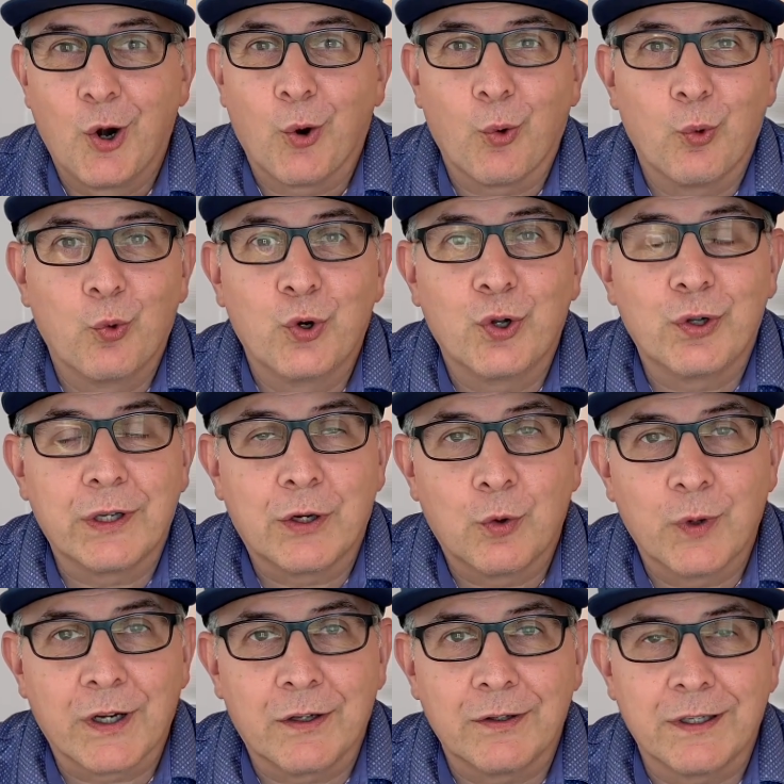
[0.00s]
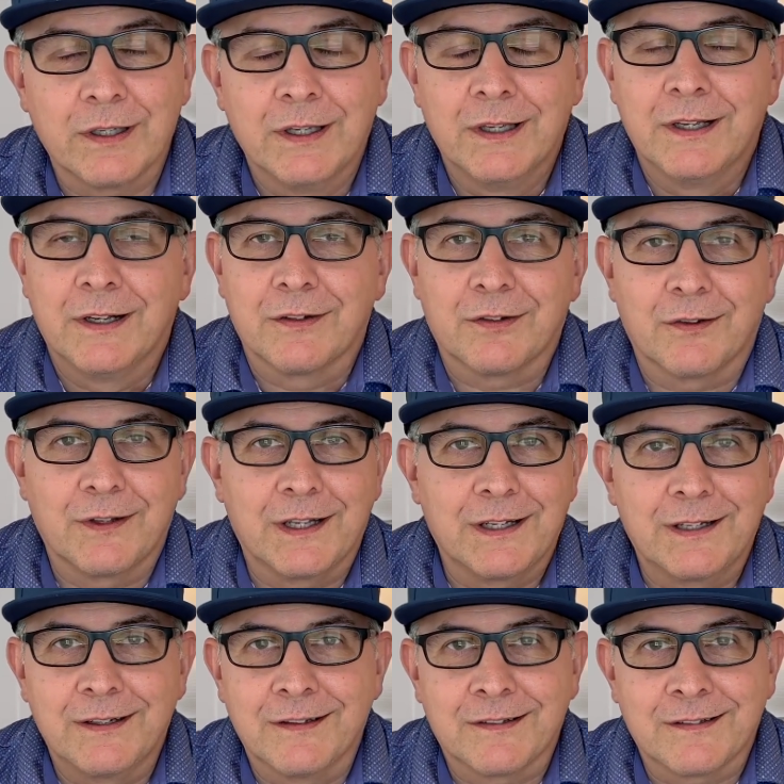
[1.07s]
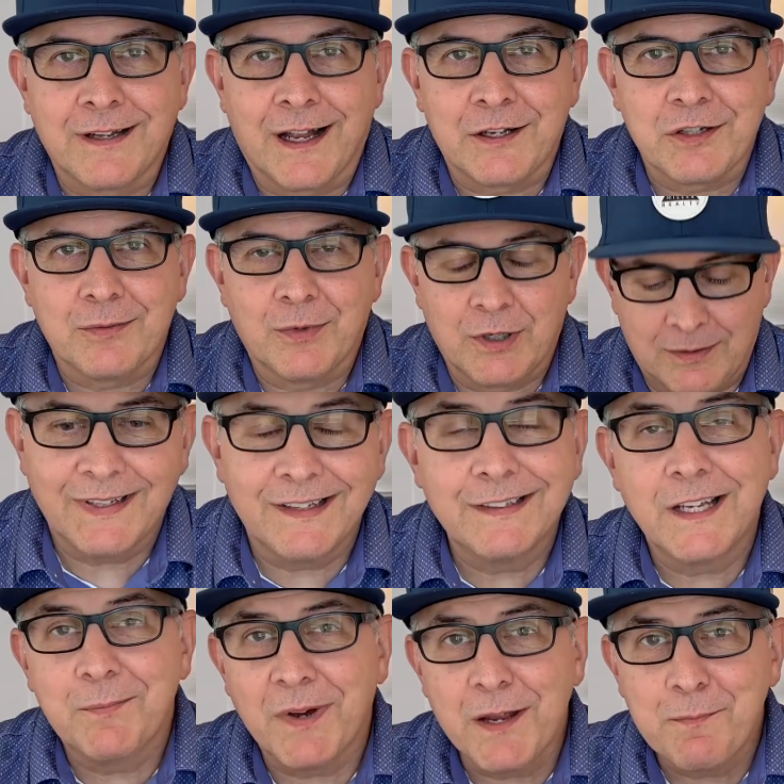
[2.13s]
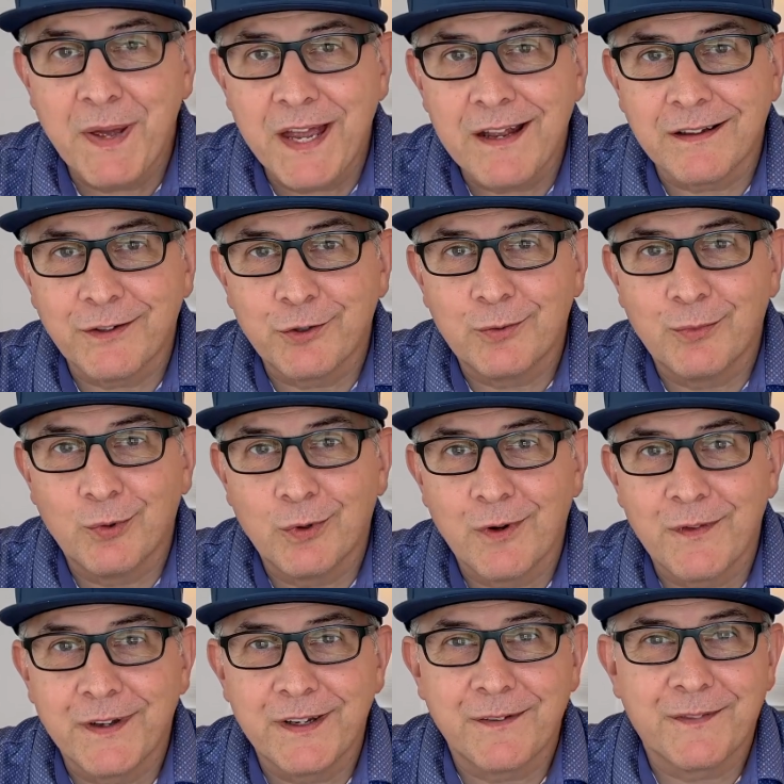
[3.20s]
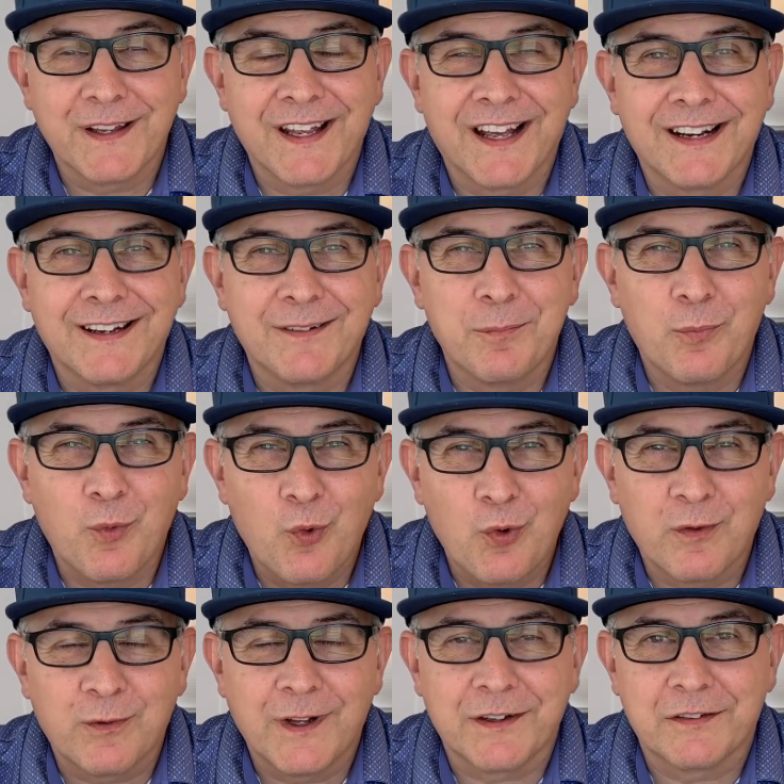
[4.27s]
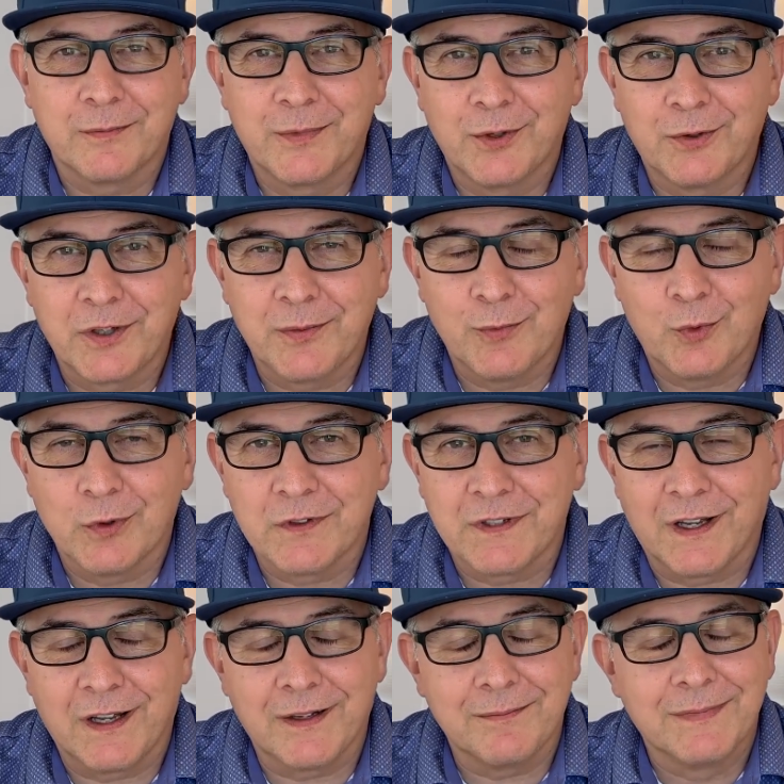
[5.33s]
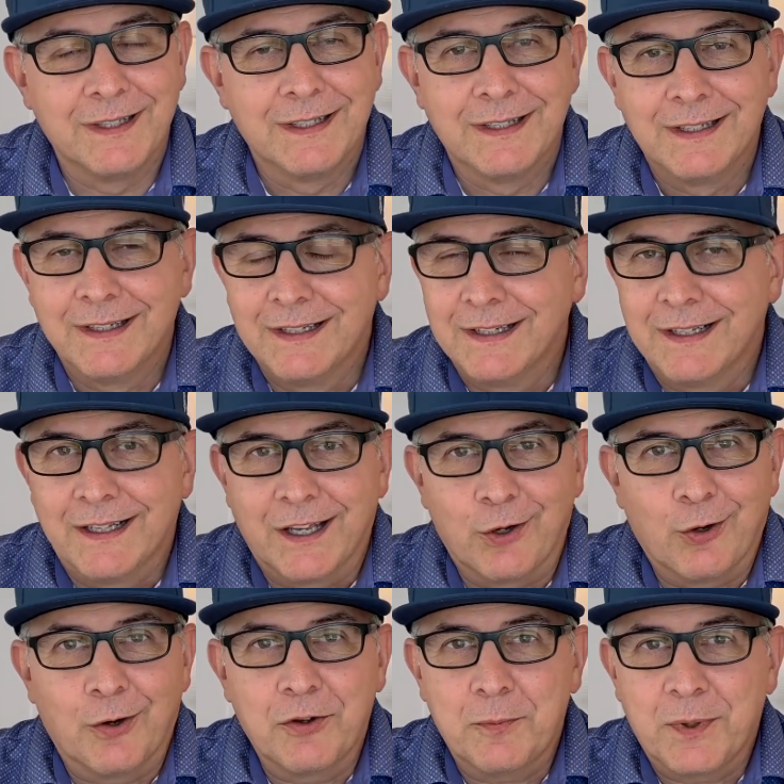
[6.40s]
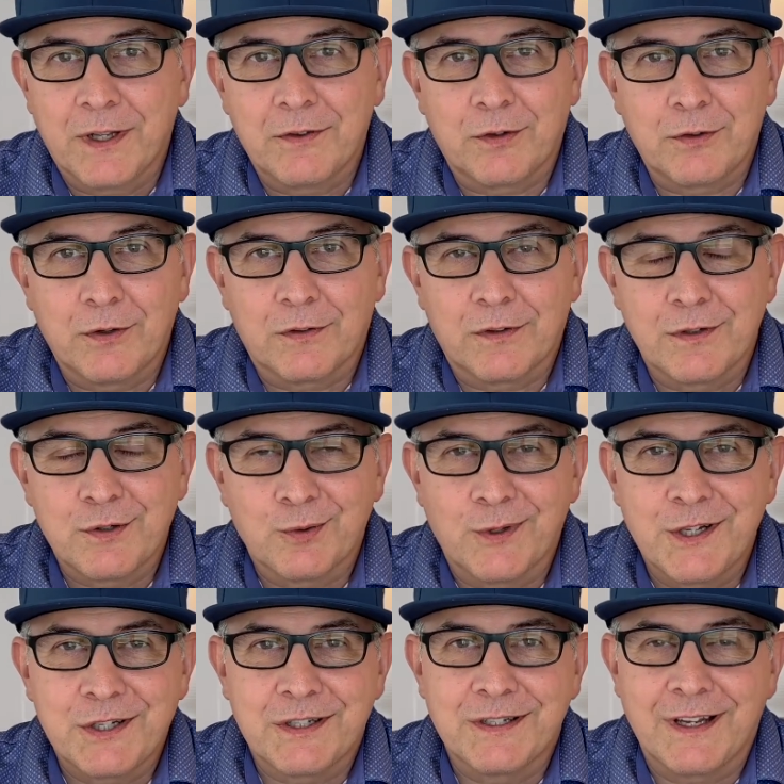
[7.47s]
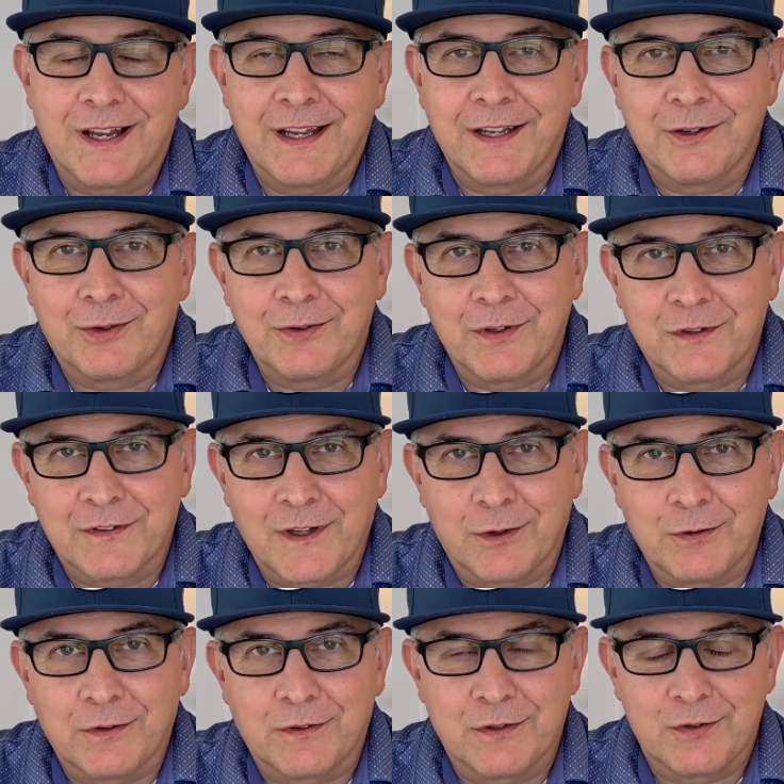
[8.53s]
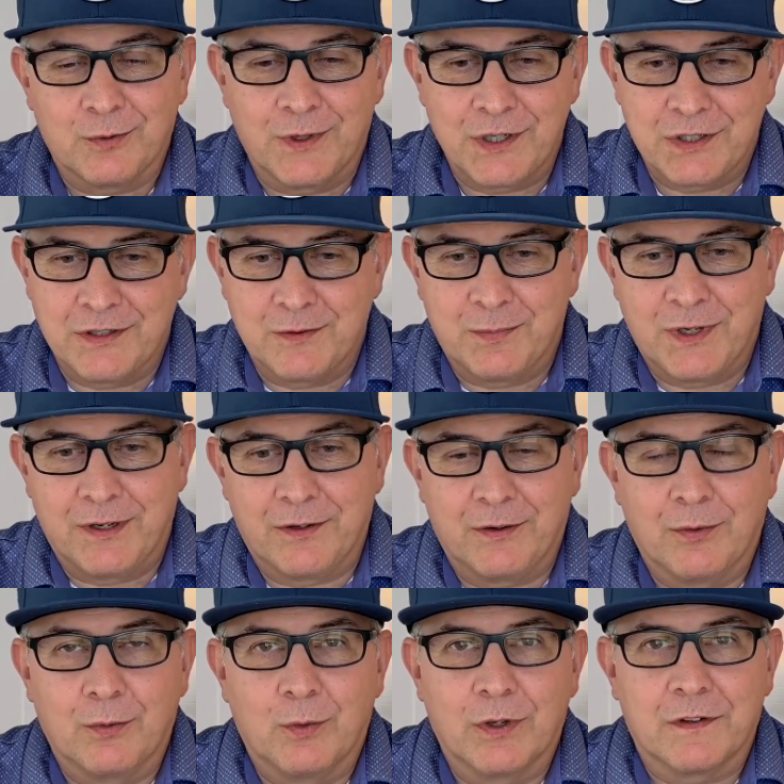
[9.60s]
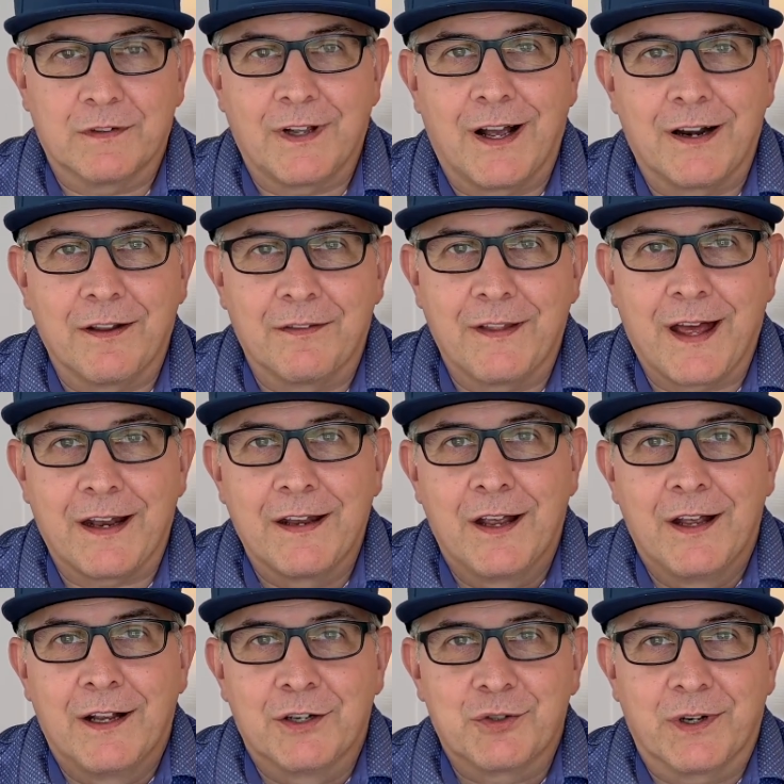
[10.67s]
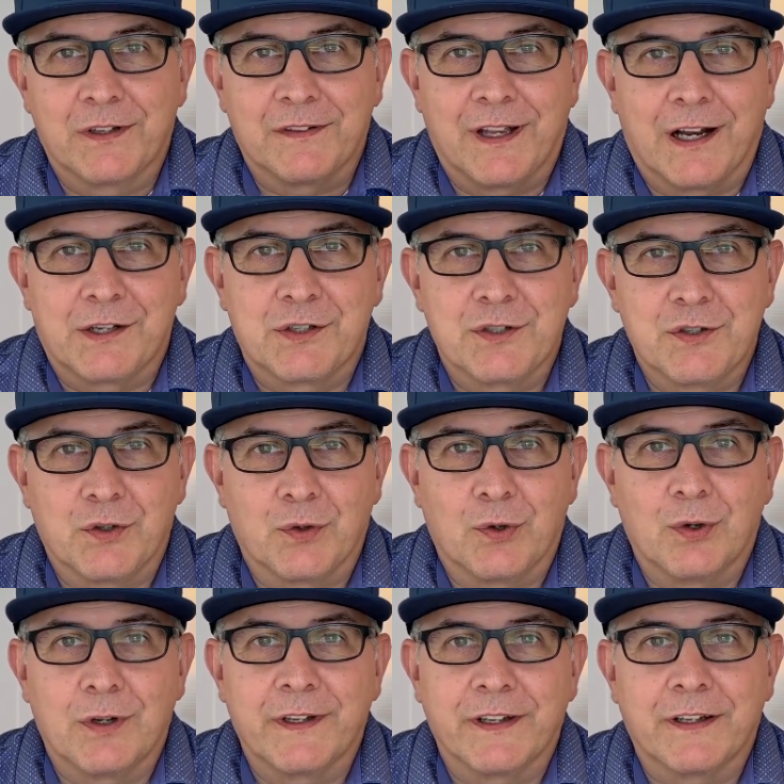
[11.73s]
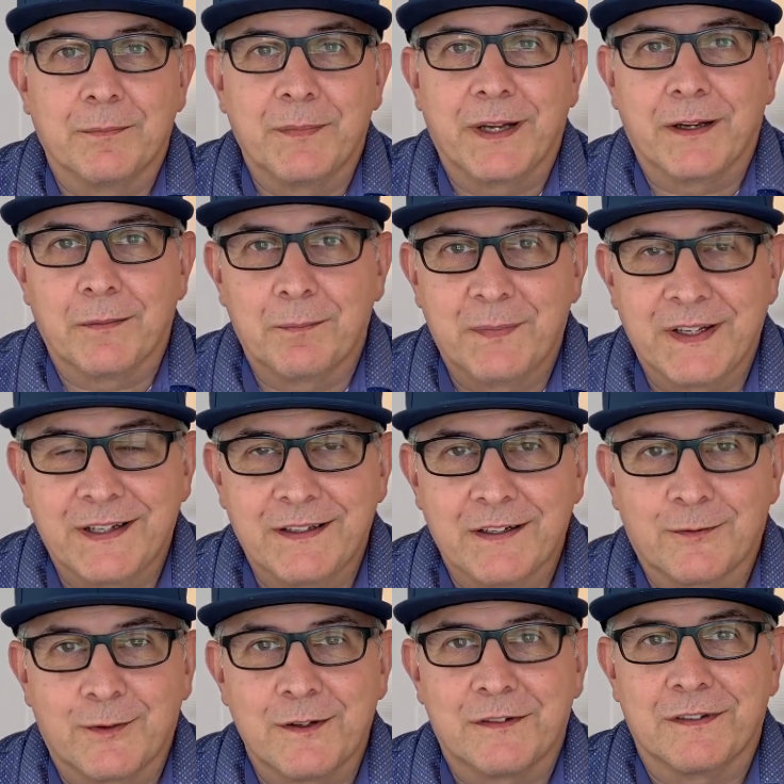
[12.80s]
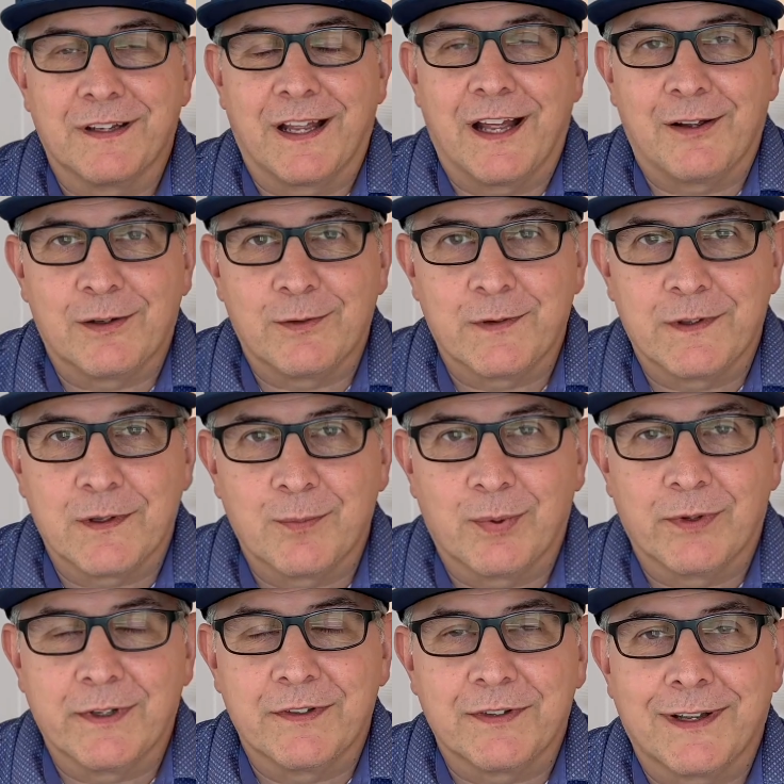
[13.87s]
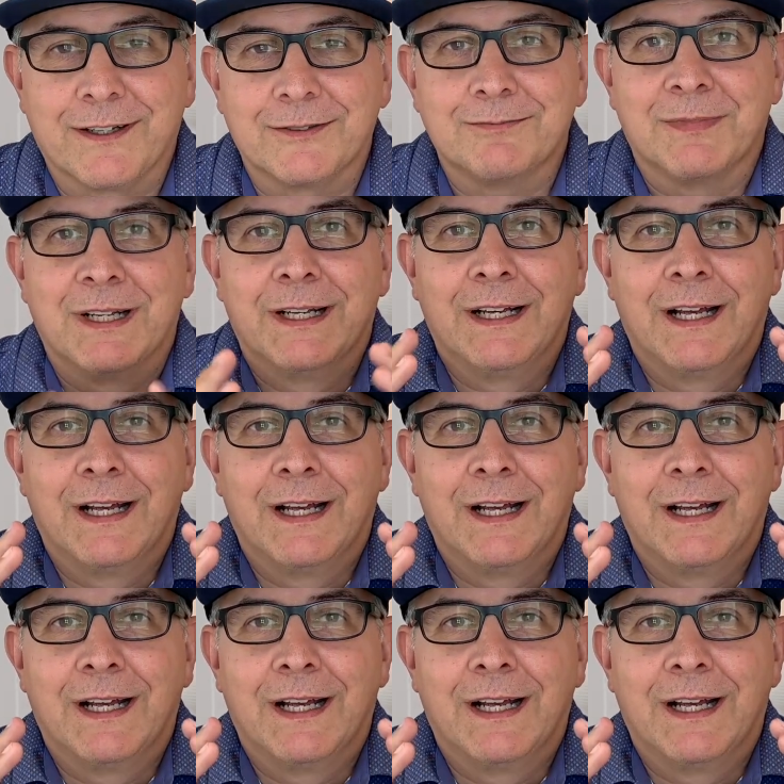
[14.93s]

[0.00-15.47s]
really quickly, so they need to snatch them up. And they might pay a little more than if they had more flexibility, more time. It all depends on your situation and on the seller's situation, depending on what side of that transaction you're on. It can make a big difference into how everything plays out.